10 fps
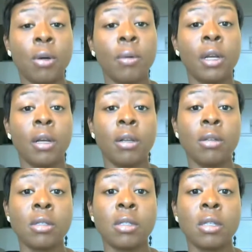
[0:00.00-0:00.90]
Being
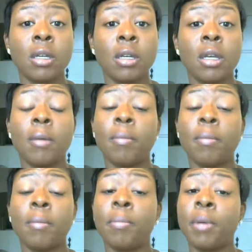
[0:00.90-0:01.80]
unhealthy
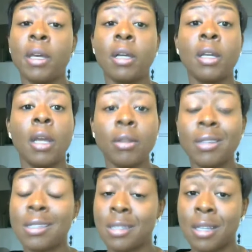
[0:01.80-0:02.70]
sucks. High
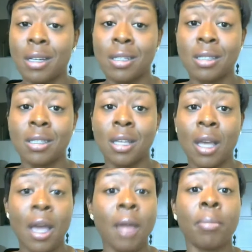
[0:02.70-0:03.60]
blood pressure
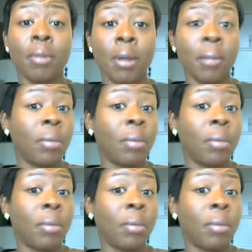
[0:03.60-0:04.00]
sucks.